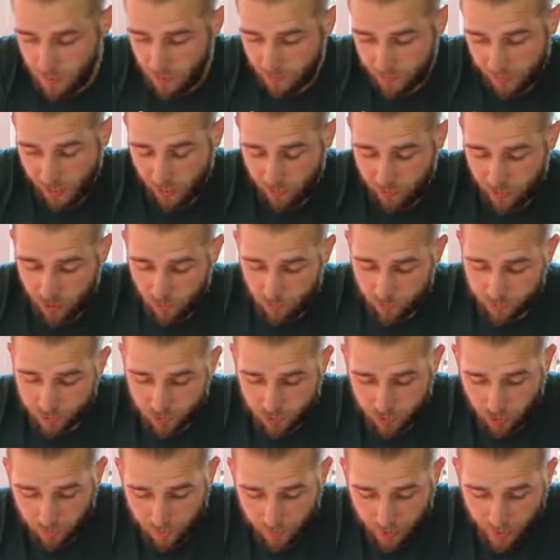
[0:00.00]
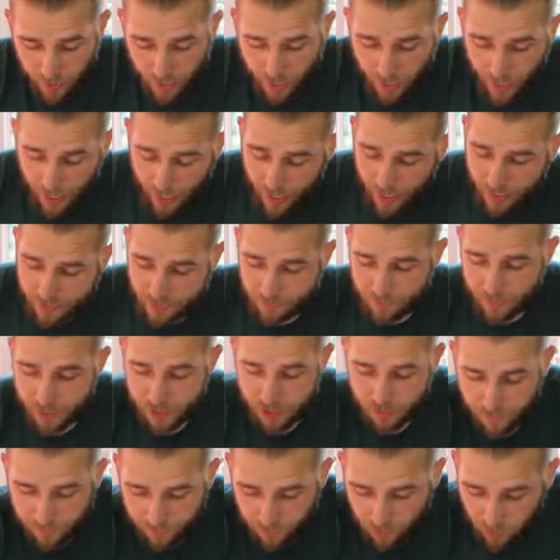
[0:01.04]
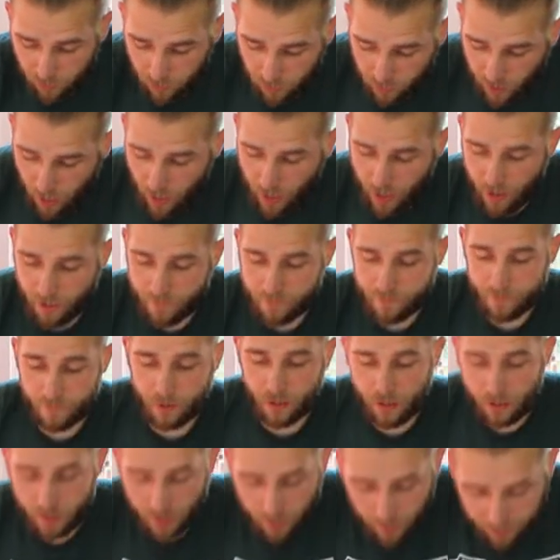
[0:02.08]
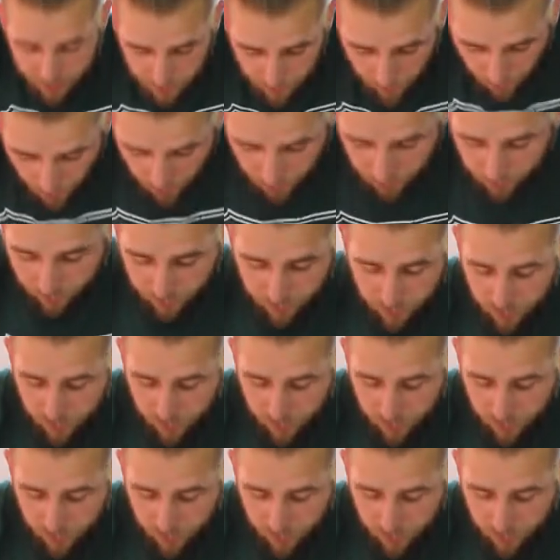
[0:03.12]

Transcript: Carry on with the strop. As I mentioned before, as opposed